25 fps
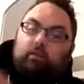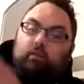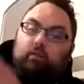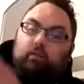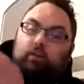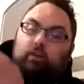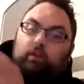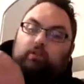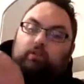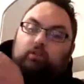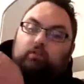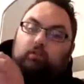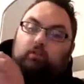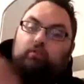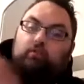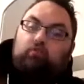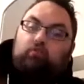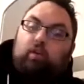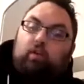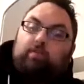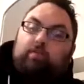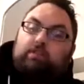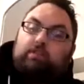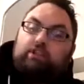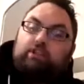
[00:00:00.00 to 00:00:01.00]
was
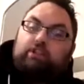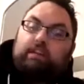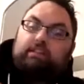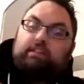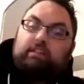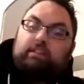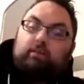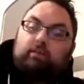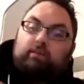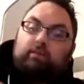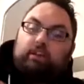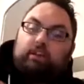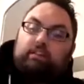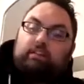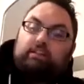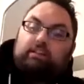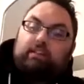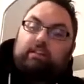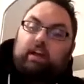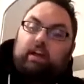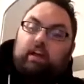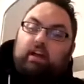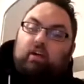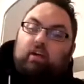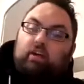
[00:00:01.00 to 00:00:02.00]
Rob suggesting he was going to
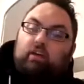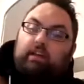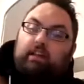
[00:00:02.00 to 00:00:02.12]
stay on.